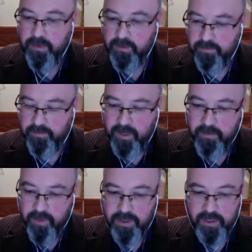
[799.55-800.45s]
very
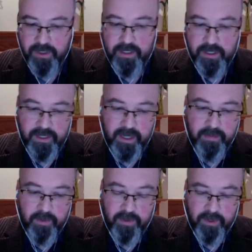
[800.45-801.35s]
much the same
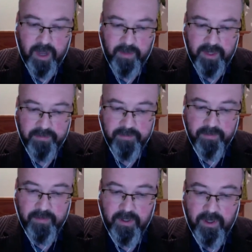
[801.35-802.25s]
or in common,
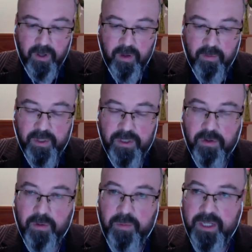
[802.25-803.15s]
but their
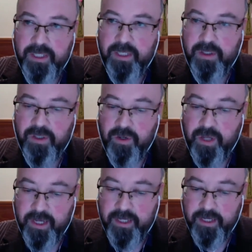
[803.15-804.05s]
ability to
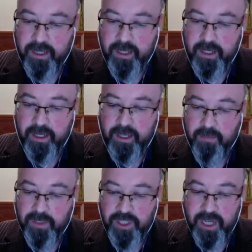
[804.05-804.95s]
unite
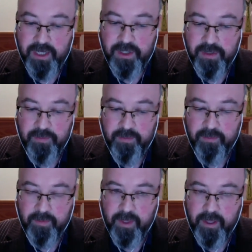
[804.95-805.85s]
was a challenge.
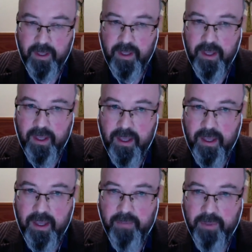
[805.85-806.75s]

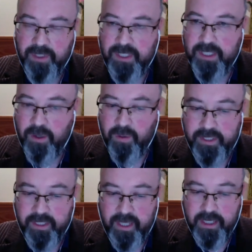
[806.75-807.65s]
But was this always the
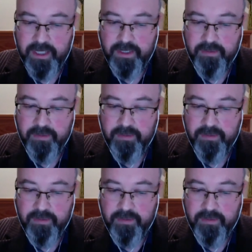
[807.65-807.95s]
case?